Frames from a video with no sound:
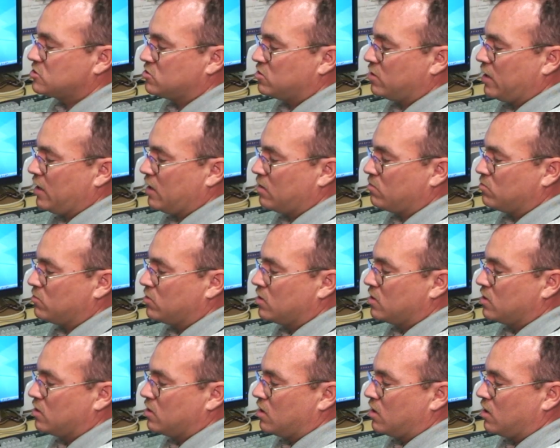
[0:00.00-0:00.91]
DRAM.
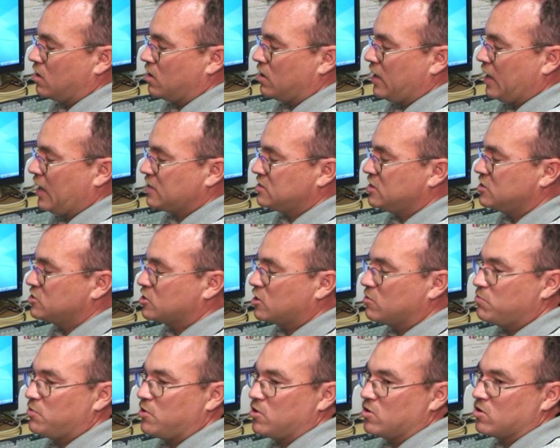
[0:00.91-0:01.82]
Uh, as each
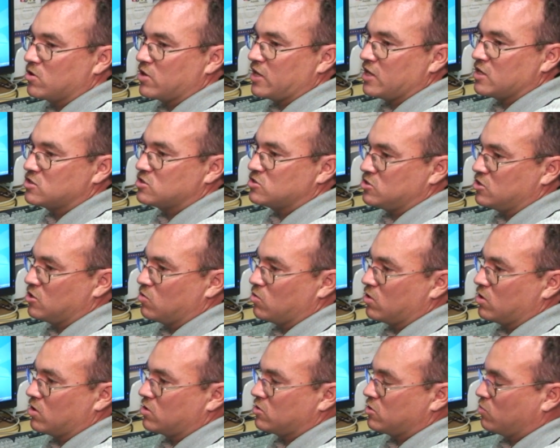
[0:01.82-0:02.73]
computer gets
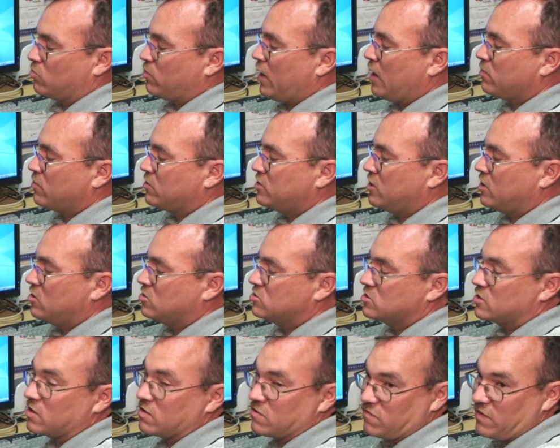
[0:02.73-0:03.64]
newer, the RAM
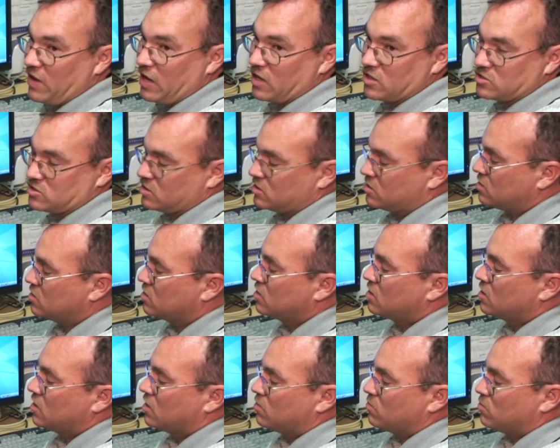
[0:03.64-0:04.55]
continues to get faster.
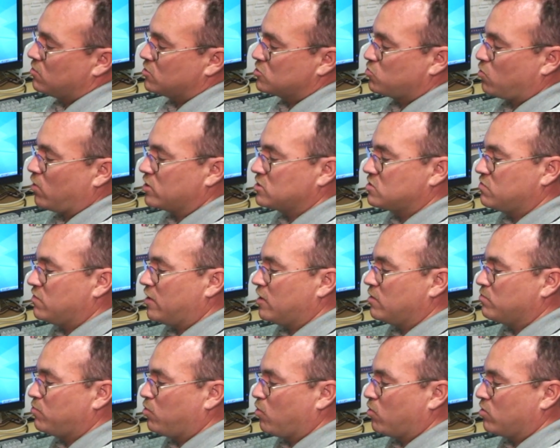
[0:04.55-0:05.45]
That's why it's very
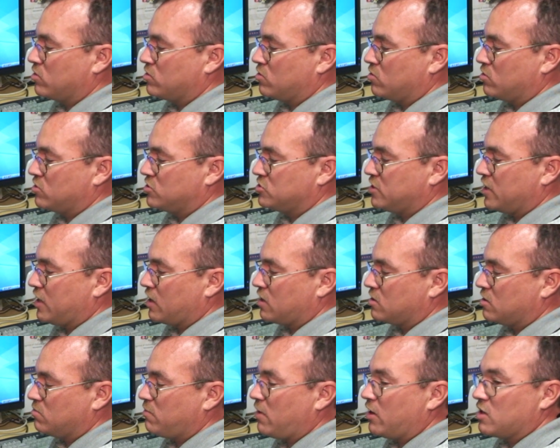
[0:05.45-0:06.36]
important, though, to check
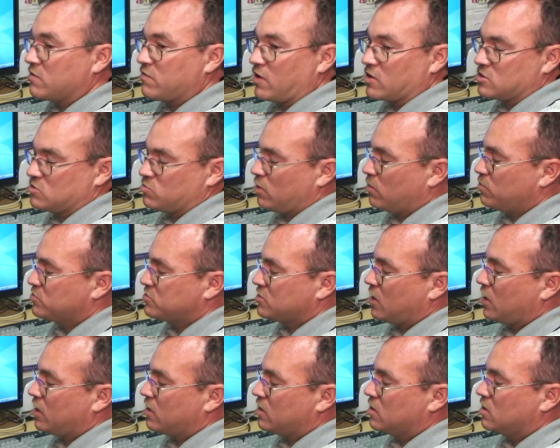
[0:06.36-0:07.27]
the manufacturer's
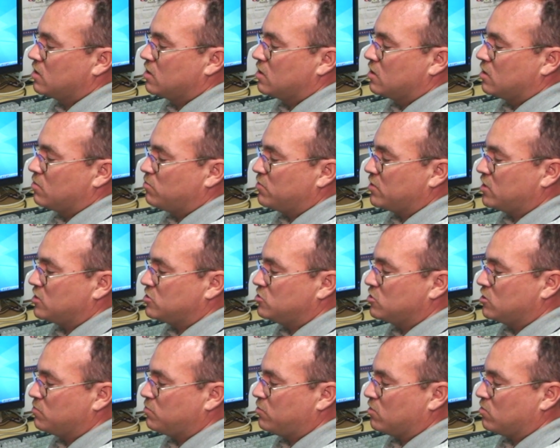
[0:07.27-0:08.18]
website, because
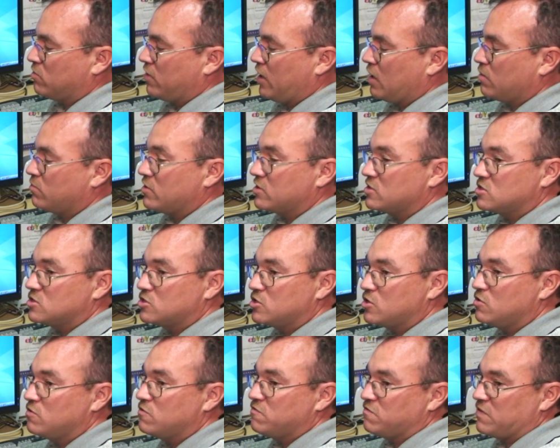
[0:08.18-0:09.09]
you can put RAM that's
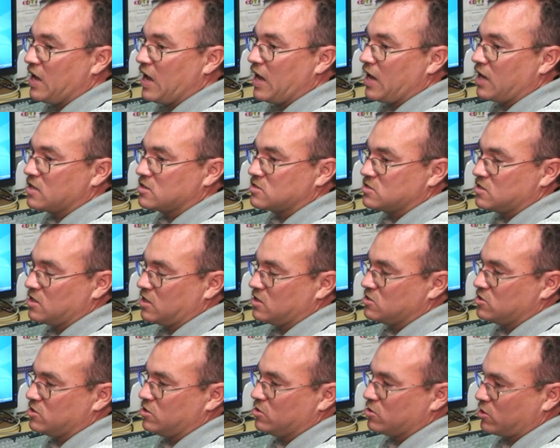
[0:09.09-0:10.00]
too fast
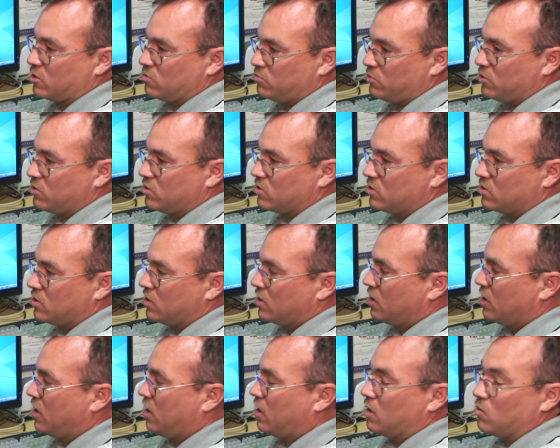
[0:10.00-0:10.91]
into your computer
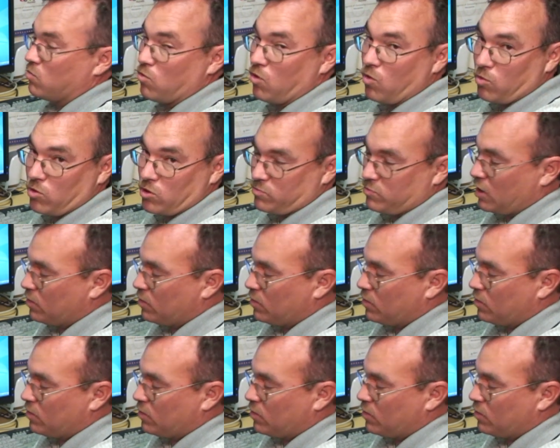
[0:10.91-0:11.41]
and it won't work